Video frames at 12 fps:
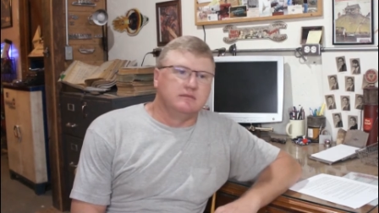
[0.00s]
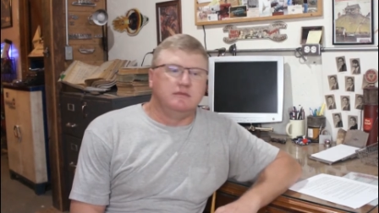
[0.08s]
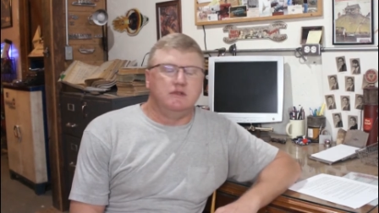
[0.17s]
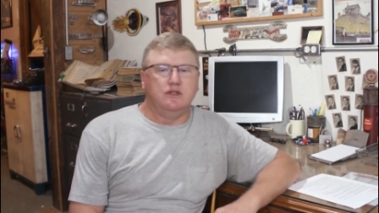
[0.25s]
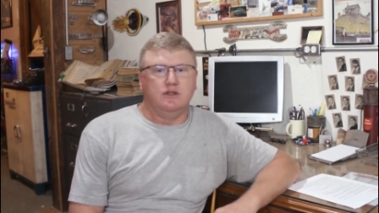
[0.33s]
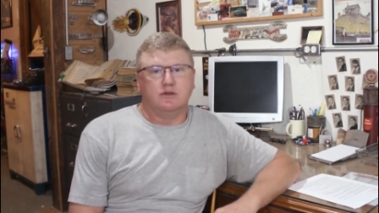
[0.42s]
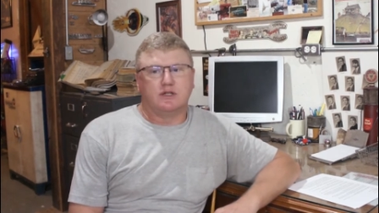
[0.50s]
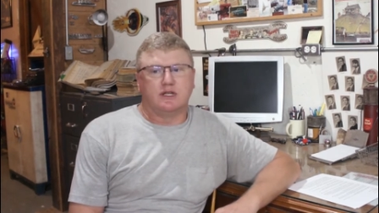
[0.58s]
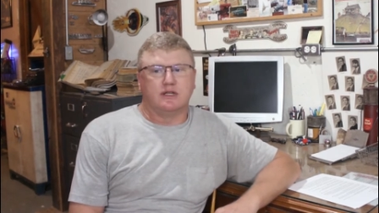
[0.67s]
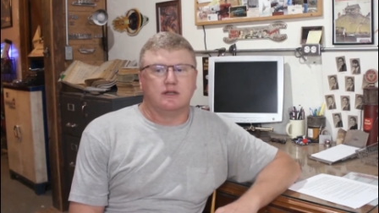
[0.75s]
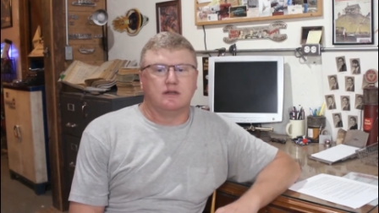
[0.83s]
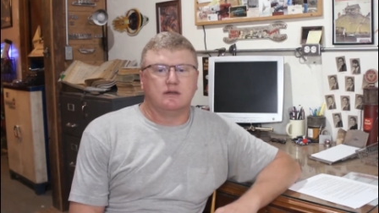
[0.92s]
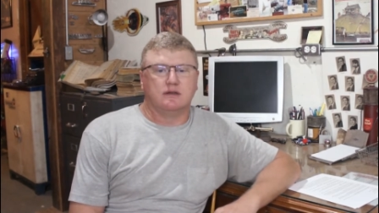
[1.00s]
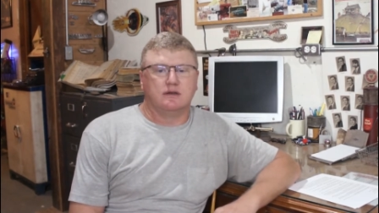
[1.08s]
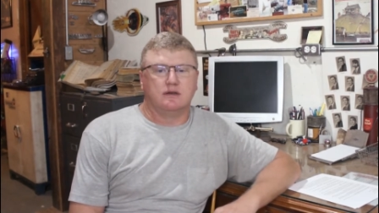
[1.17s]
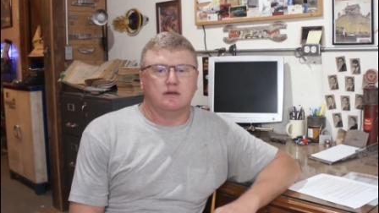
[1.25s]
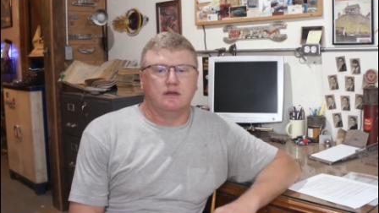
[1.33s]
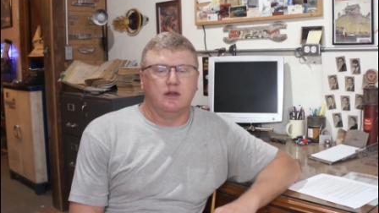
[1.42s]
You can
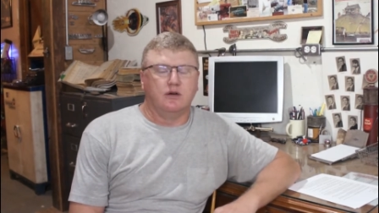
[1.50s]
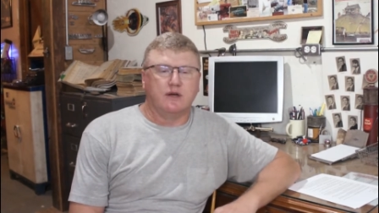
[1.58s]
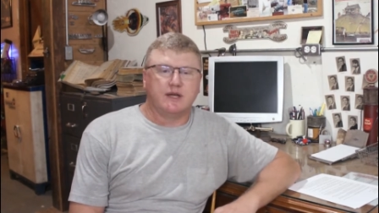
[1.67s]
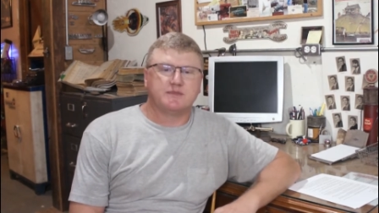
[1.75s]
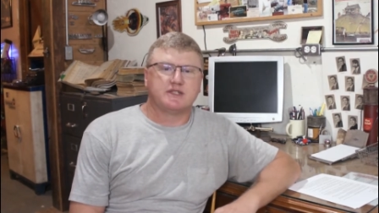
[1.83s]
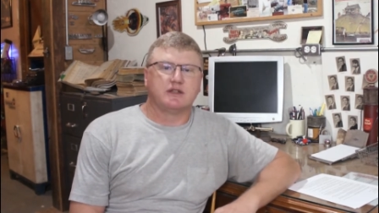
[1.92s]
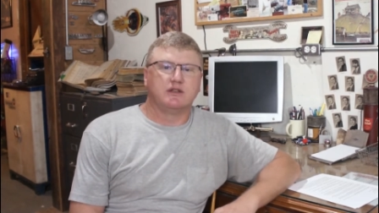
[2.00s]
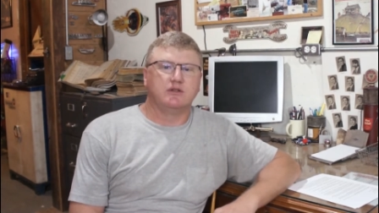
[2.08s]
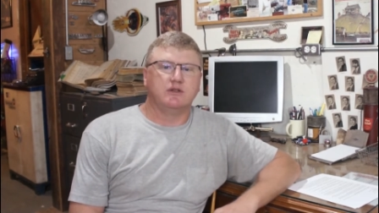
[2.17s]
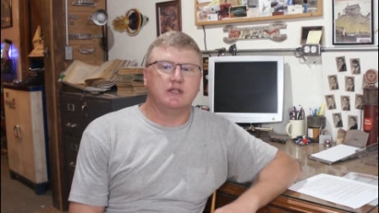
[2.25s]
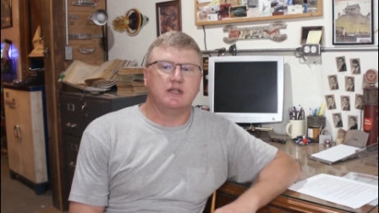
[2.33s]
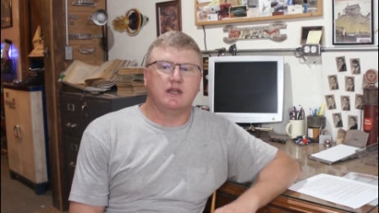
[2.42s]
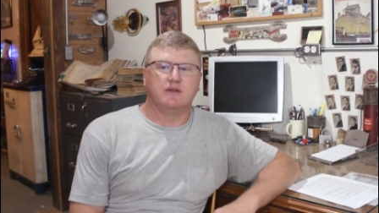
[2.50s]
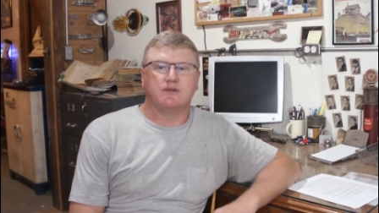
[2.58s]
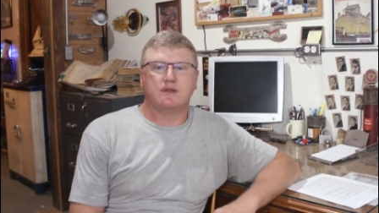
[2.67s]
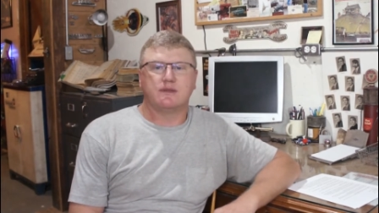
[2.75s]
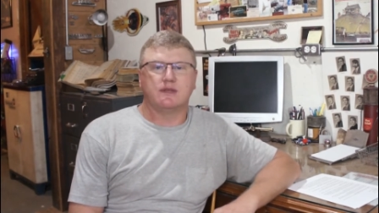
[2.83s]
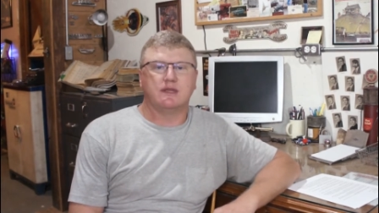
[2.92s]
know absolutely
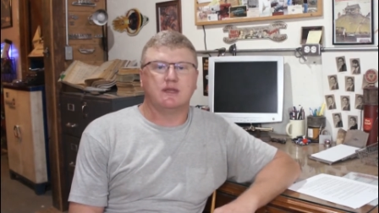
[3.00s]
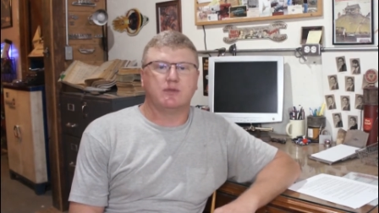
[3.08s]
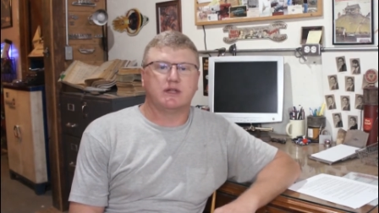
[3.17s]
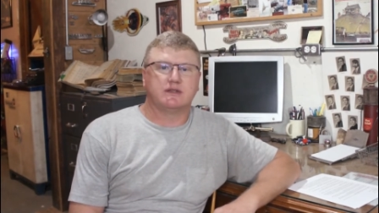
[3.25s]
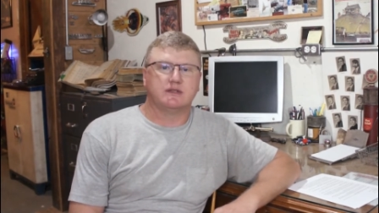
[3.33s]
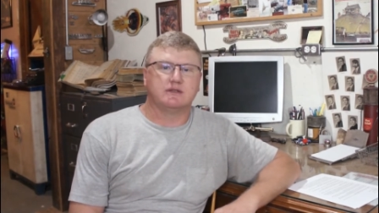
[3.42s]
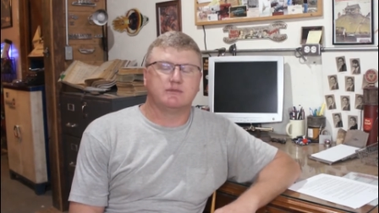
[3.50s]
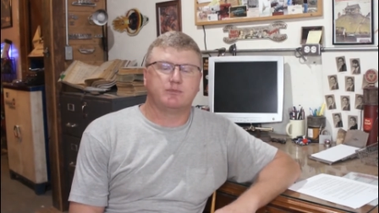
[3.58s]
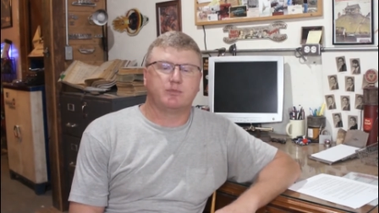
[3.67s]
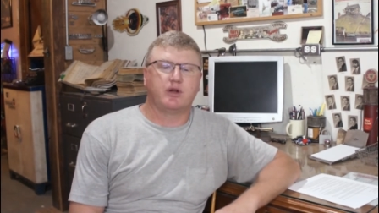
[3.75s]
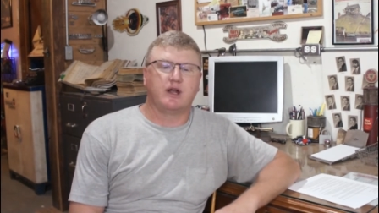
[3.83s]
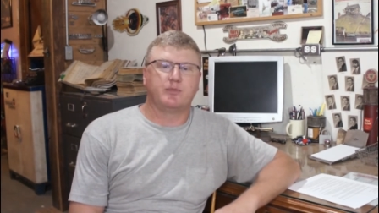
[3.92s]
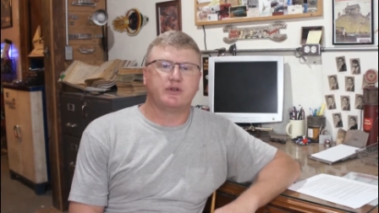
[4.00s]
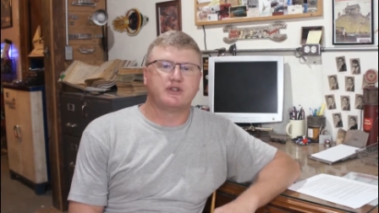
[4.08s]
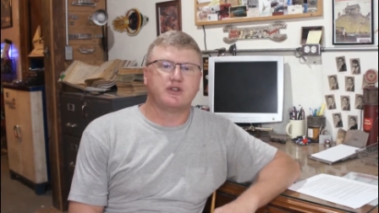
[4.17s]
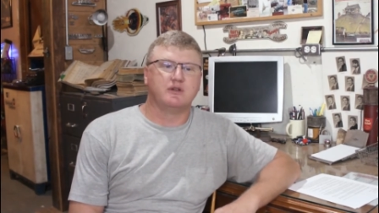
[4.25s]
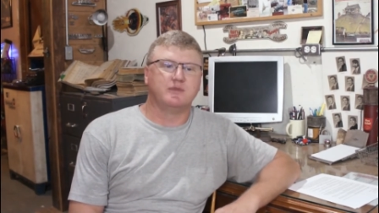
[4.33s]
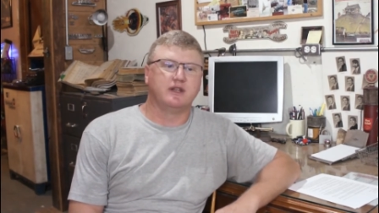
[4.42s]
everything about the proper
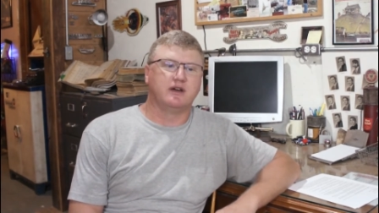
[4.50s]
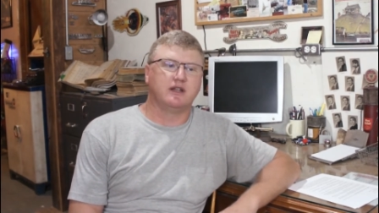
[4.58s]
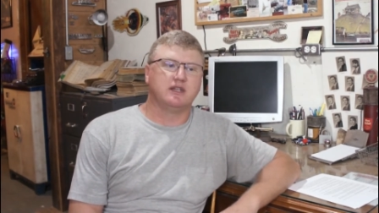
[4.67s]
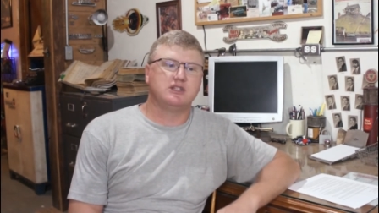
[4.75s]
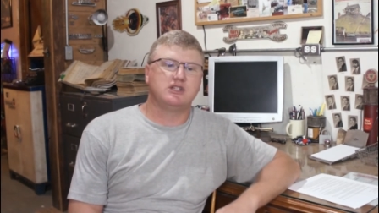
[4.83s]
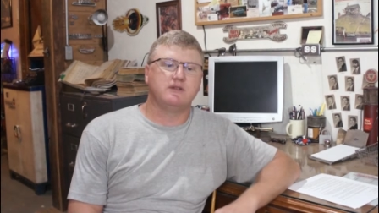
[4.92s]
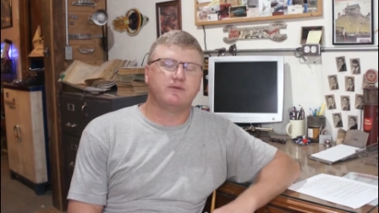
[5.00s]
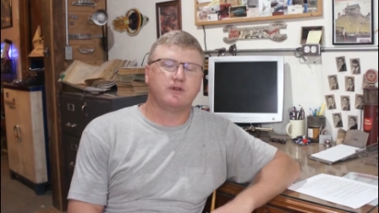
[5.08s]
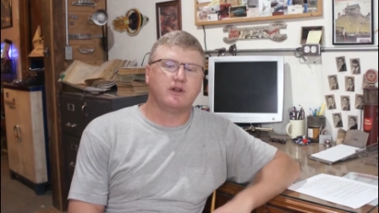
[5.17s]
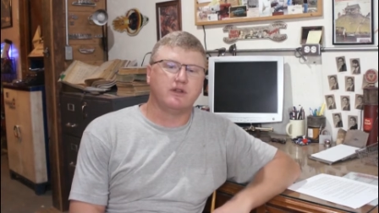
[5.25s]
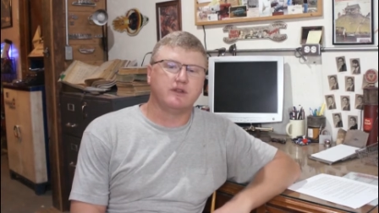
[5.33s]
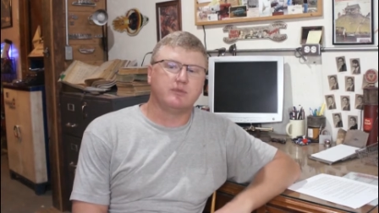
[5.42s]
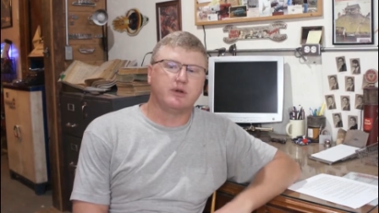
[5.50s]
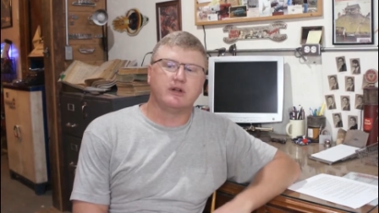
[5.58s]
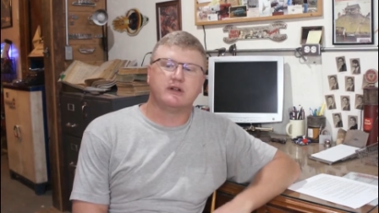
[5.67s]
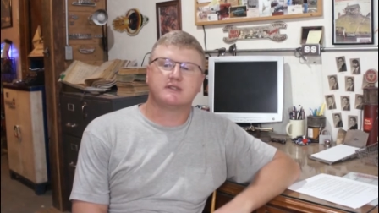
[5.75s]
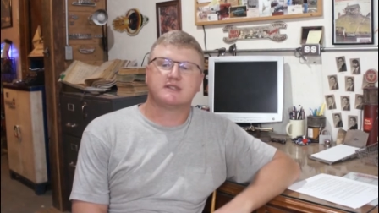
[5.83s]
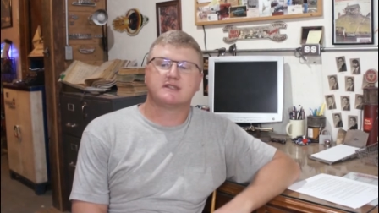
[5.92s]
terminology for all the
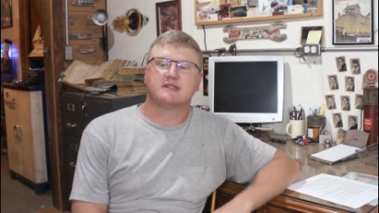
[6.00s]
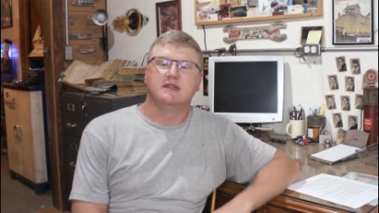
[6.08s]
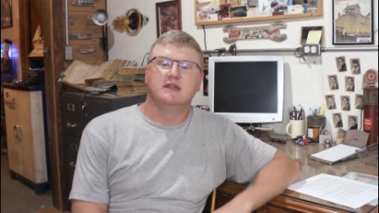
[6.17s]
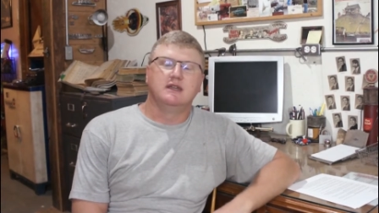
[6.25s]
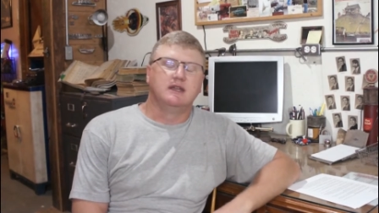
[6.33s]
parts,